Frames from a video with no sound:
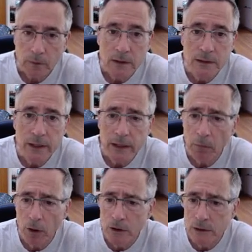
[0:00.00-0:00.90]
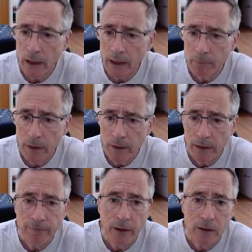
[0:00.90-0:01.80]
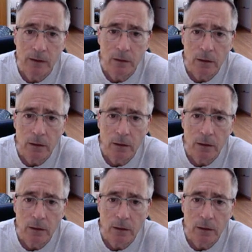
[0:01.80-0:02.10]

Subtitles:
Instead, he marks time, king to f8.